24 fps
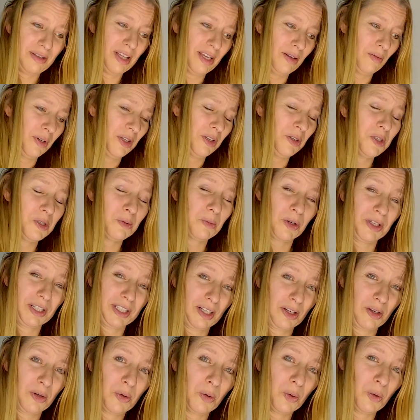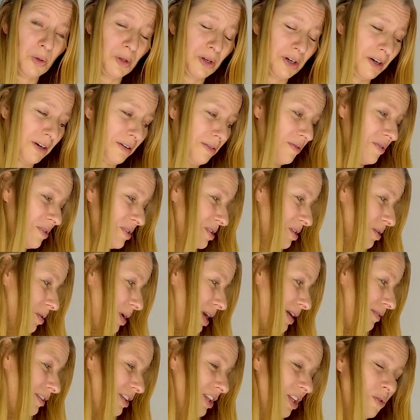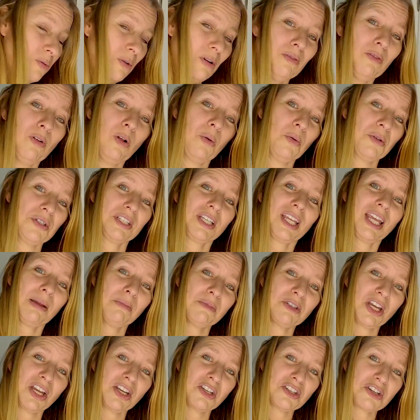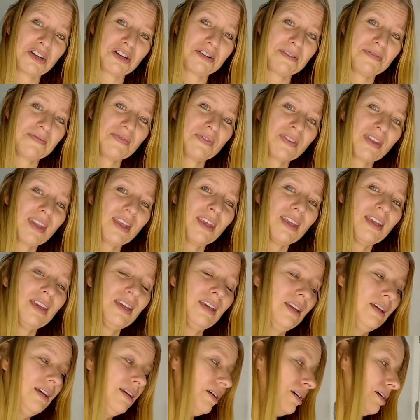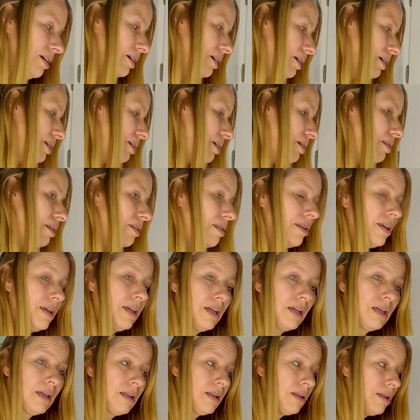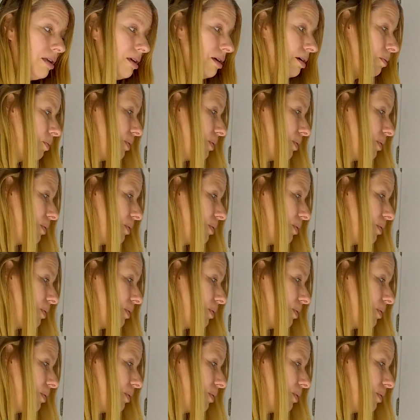that we used more like a cooler, so having the 12-volt was a game changer. Another thing that